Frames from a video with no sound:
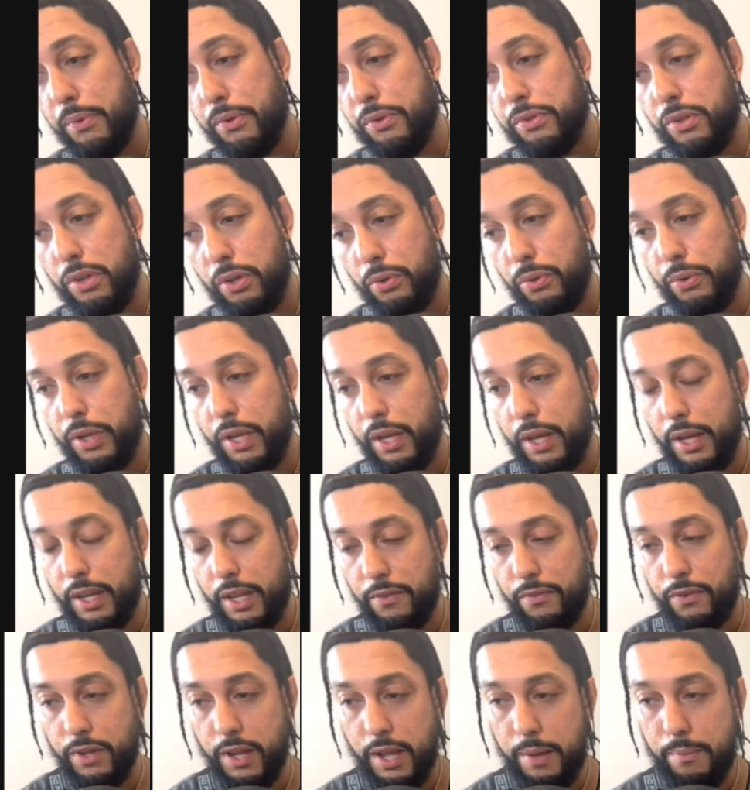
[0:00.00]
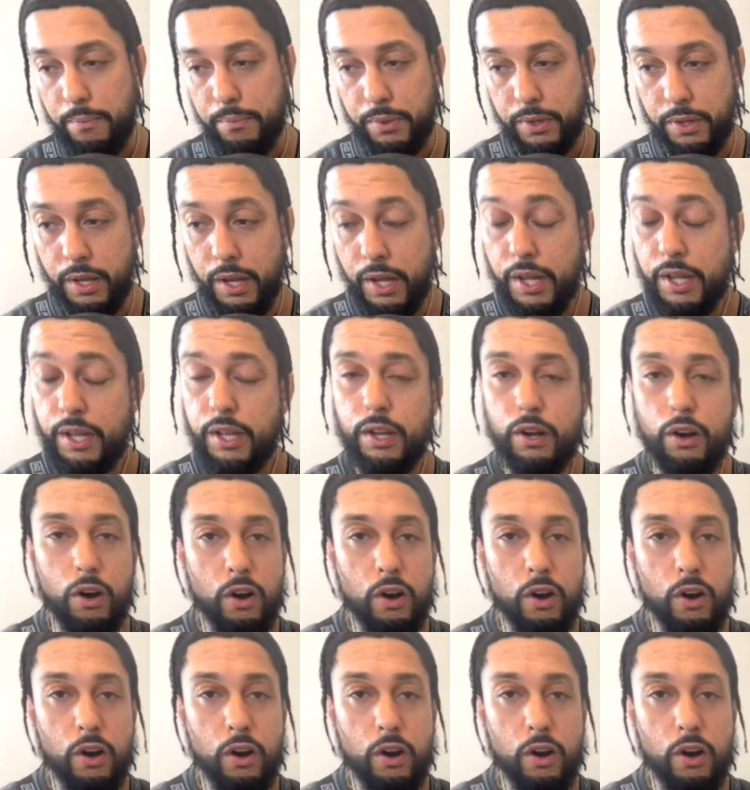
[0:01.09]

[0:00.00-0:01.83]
So yeah, I give you that. But your